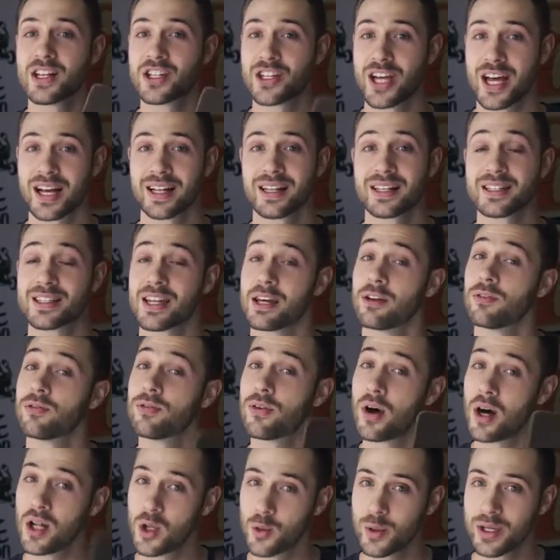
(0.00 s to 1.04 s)
checklist and
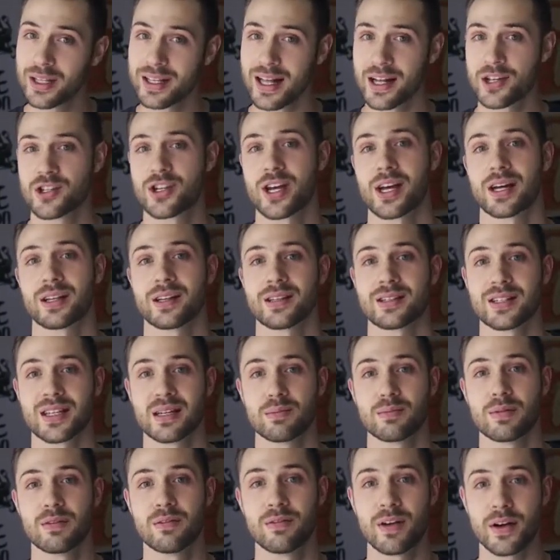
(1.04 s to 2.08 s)
following that checklist
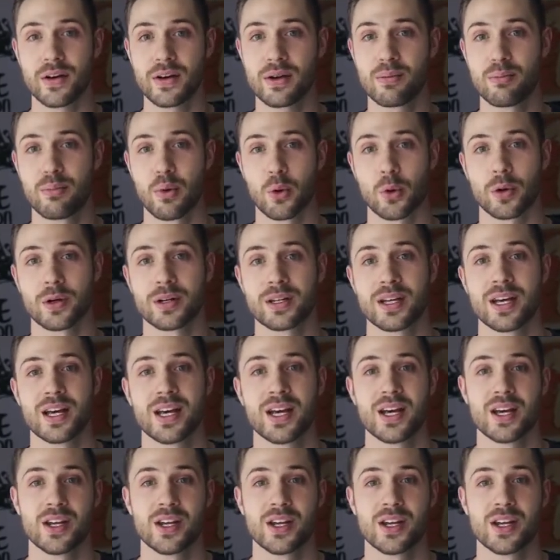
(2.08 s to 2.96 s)
can be very important